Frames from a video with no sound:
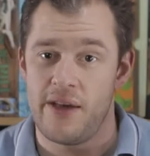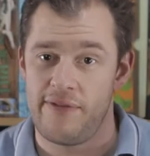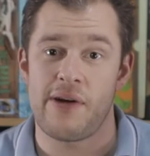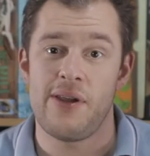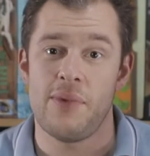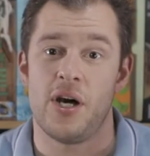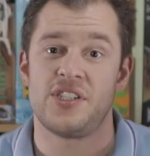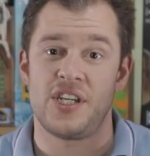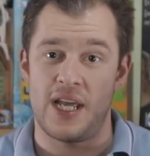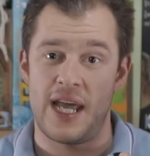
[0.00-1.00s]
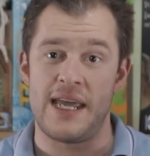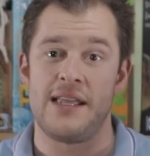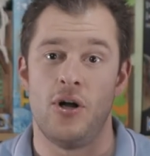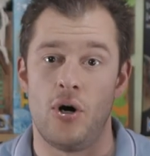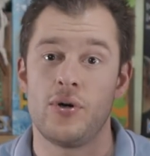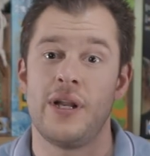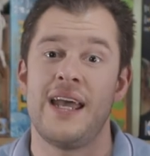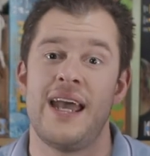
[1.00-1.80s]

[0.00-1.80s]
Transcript: very much a long,